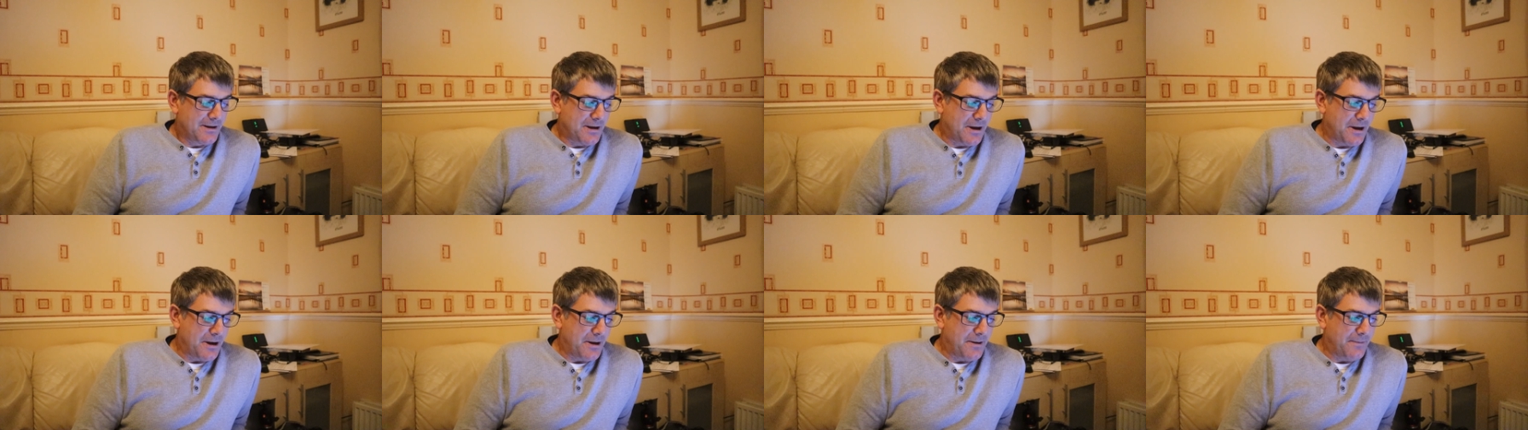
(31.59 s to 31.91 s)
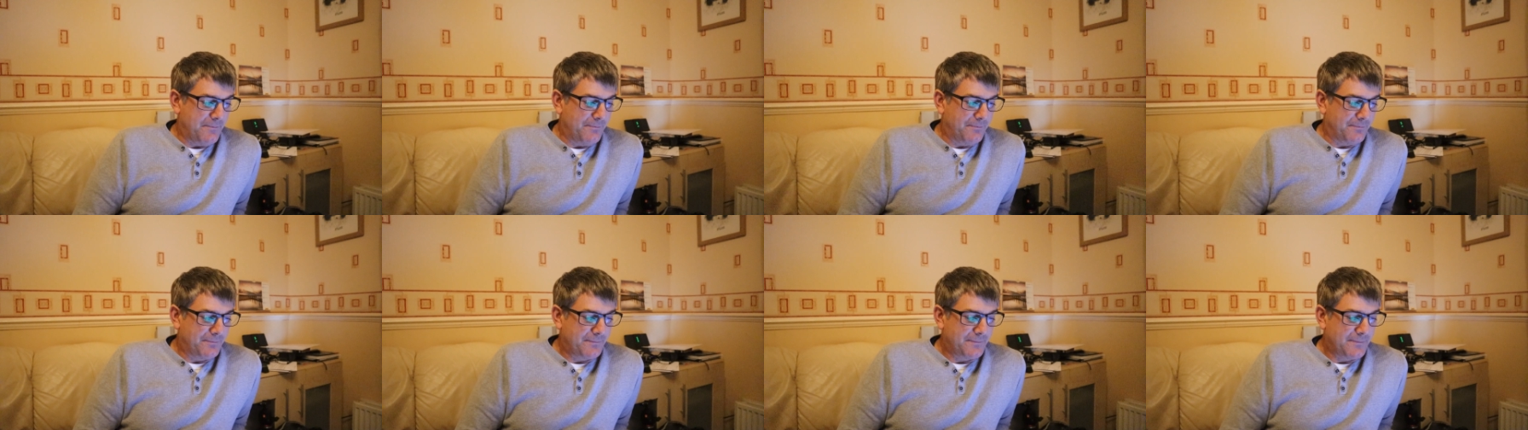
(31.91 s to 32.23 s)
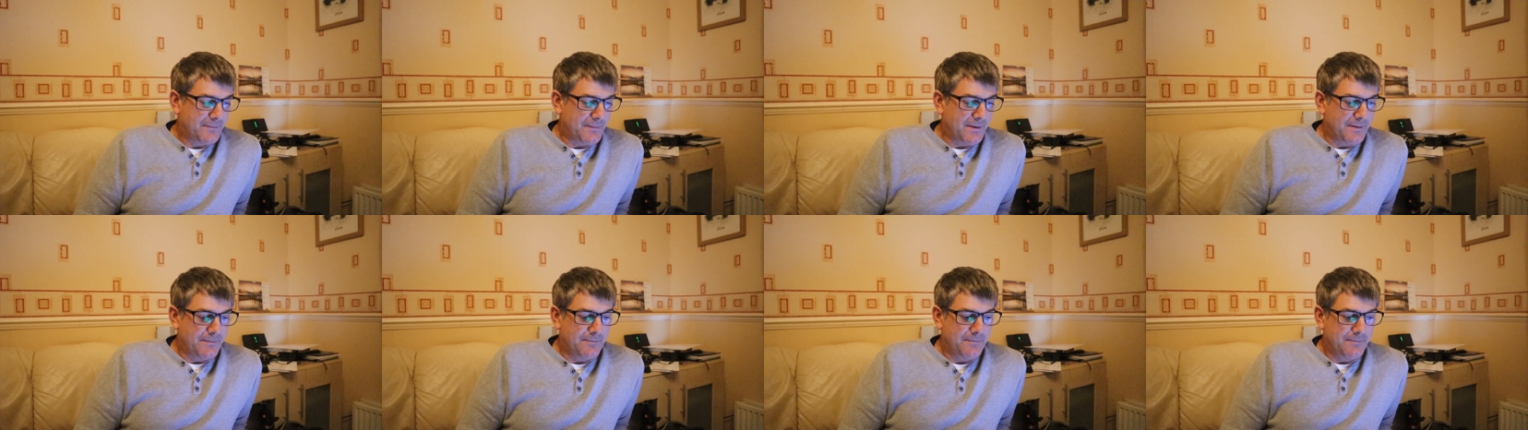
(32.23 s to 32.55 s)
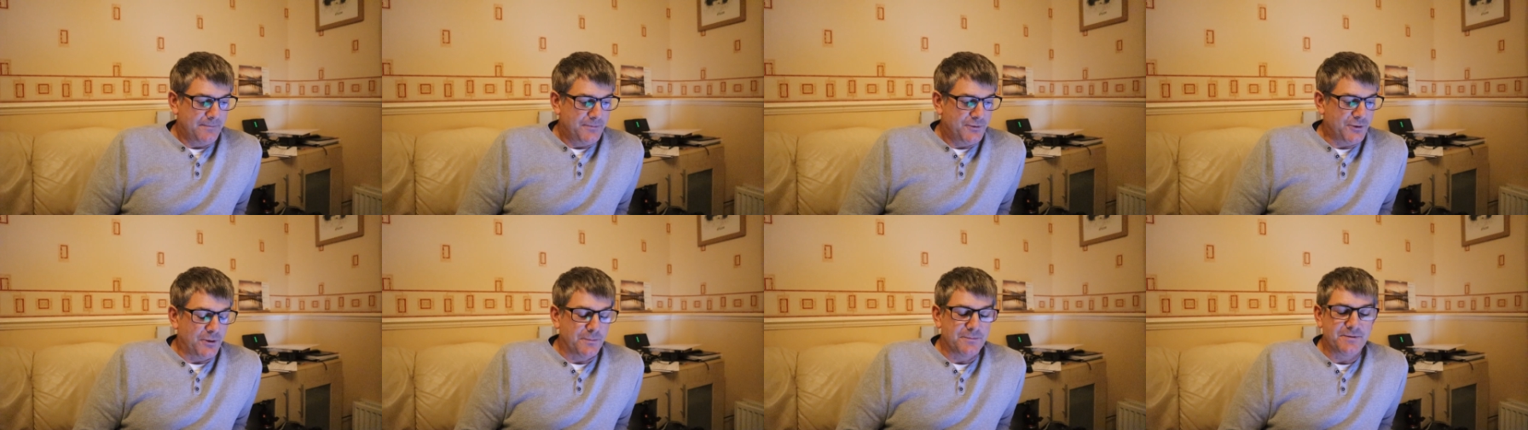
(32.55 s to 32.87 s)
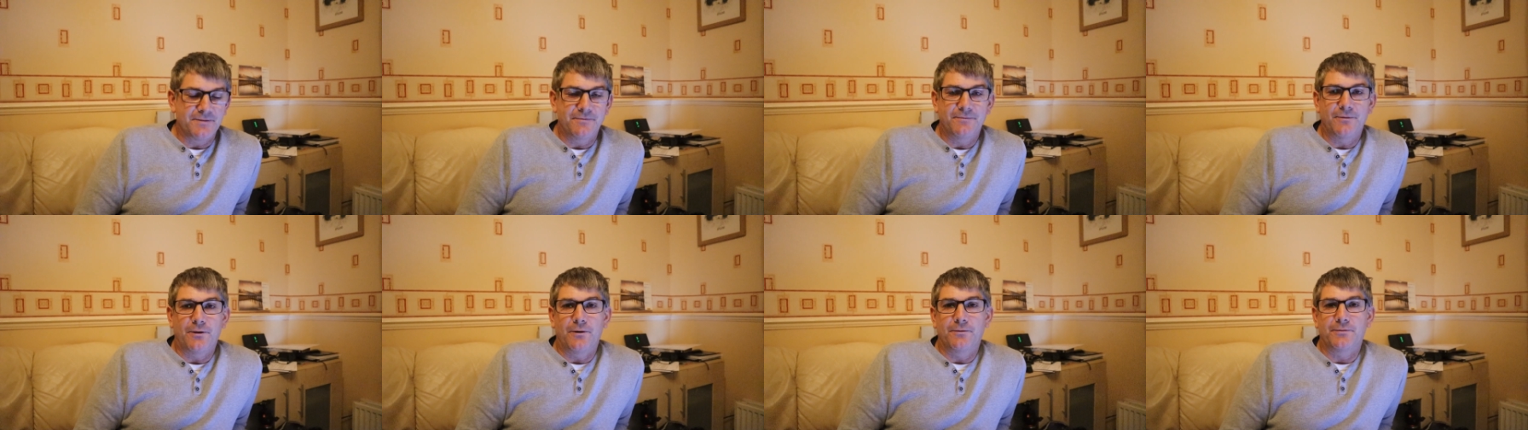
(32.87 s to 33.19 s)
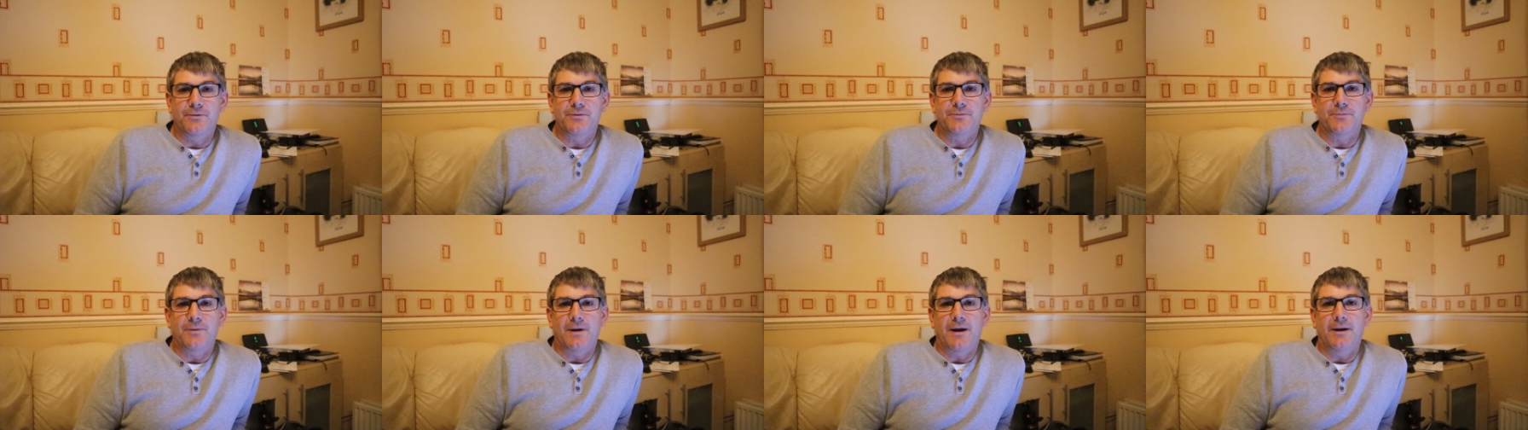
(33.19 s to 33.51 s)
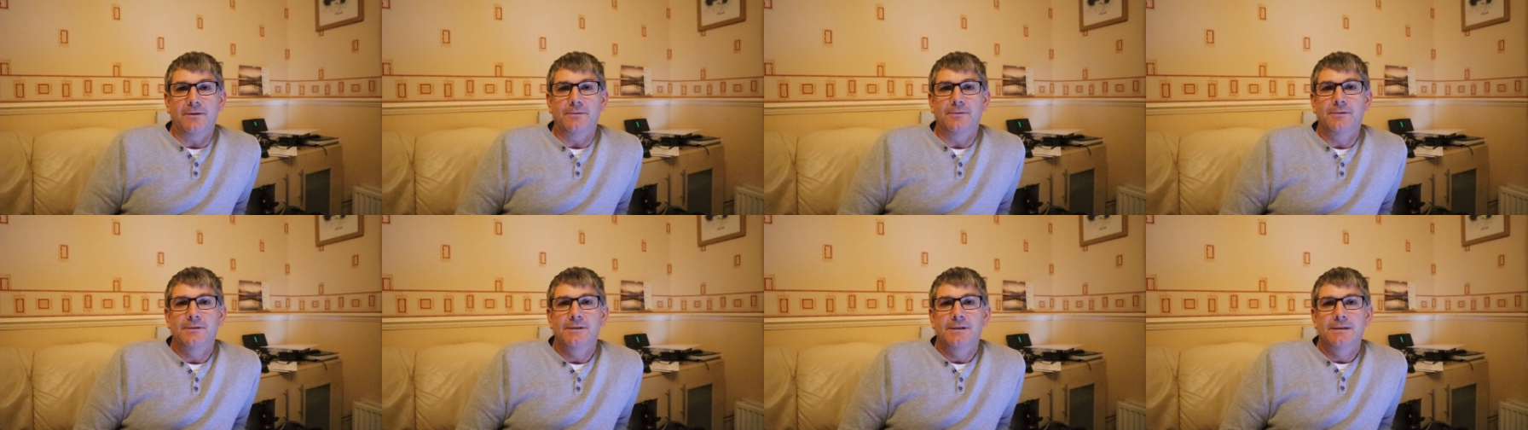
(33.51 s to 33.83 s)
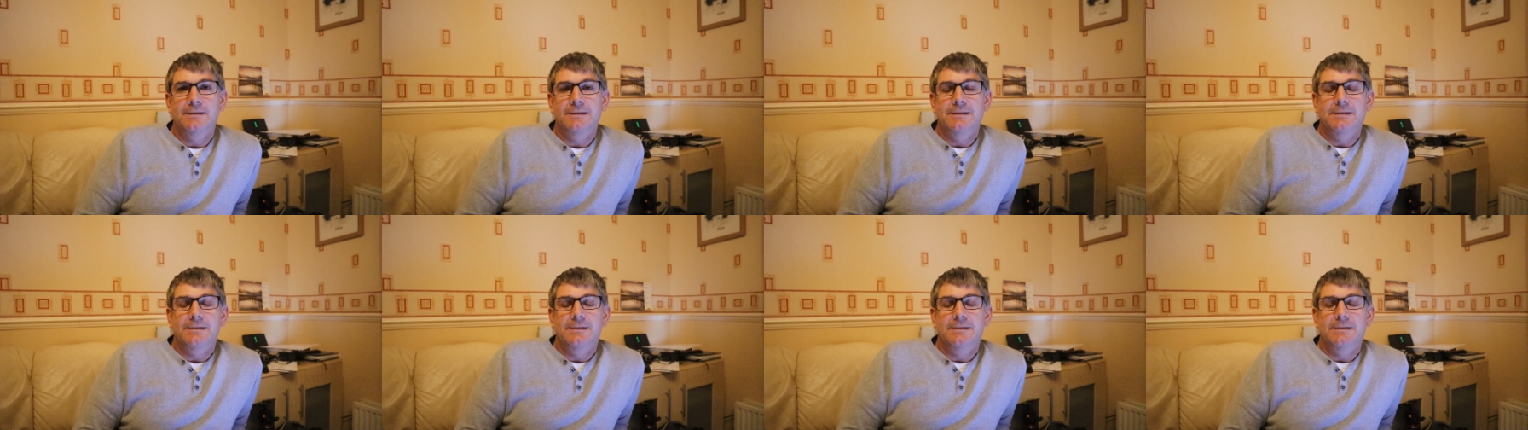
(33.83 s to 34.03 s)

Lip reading: Tom's involved as well,